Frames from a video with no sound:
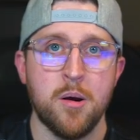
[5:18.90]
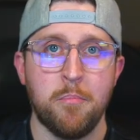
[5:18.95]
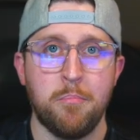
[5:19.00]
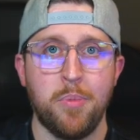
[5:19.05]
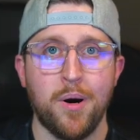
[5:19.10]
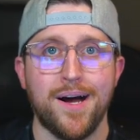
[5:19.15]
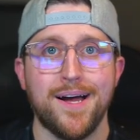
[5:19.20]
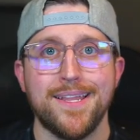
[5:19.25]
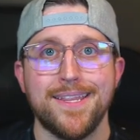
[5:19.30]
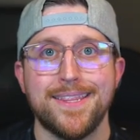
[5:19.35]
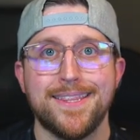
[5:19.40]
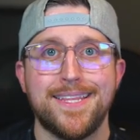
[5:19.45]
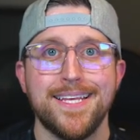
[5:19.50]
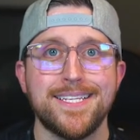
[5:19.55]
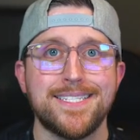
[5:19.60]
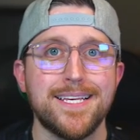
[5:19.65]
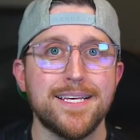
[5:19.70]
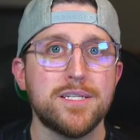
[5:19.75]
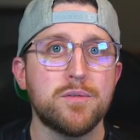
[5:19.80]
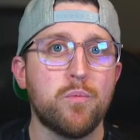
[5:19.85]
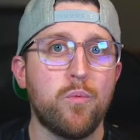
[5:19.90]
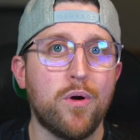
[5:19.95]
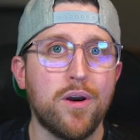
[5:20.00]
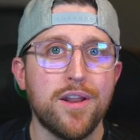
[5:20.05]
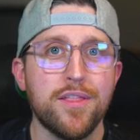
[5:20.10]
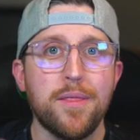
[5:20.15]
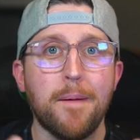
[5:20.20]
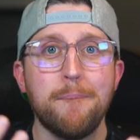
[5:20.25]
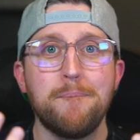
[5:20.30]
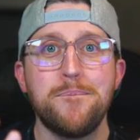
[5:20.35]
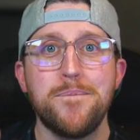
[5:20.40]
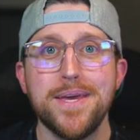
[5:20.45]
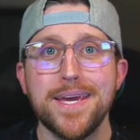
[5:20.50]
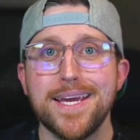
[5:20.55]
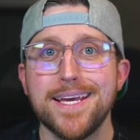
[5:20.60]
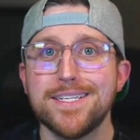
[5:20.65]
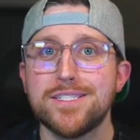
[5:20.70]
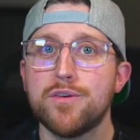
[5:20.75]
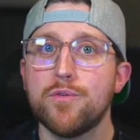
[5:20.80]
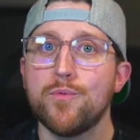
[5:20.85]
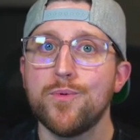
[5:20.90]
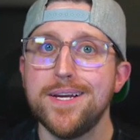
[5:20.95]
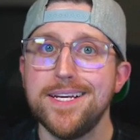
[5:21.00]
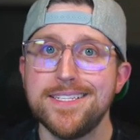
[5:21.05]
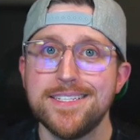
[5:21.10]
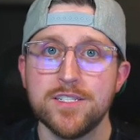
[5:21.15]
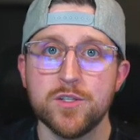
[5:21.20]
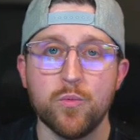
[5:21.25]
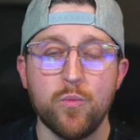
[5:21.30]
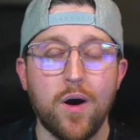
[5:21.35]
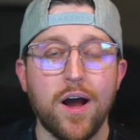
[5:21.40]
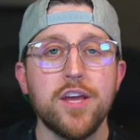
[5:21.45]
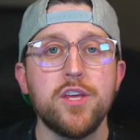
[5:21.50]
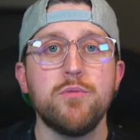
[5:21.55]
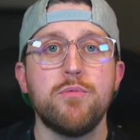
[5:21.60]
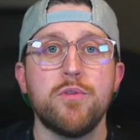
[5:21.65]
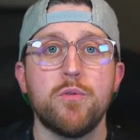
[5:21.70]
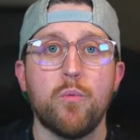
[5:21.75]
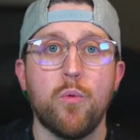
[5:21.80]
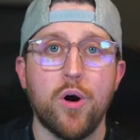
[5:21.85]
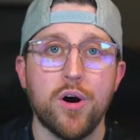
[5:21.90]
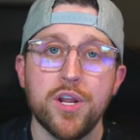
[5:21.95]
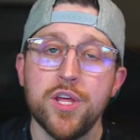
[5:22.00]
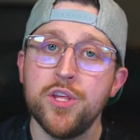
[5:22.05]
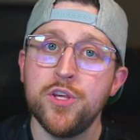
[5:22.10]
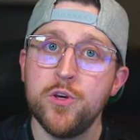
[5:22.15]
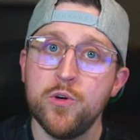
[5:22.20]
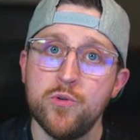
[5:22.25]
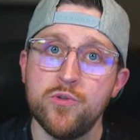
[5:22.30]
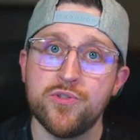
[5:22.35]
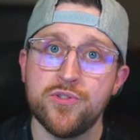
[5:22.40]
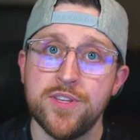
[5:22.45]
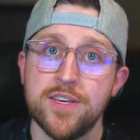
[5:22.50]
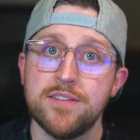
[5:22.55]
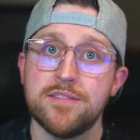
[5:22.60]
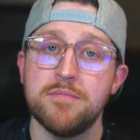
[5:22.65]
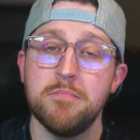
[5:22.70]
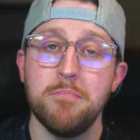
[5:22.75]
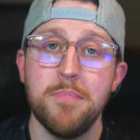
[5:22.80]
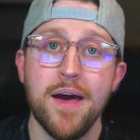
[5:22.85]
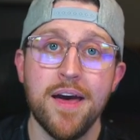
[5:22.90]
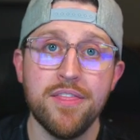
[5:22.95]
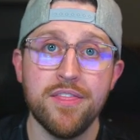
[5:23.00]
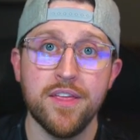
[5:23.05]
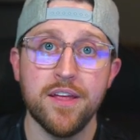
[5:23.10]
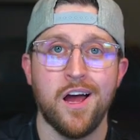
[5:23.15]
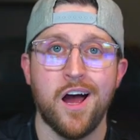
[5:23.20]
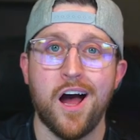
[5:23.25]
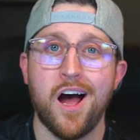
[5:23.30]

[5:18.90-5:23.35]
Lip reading: but this is one of the biggest reasons why you would want to use this method.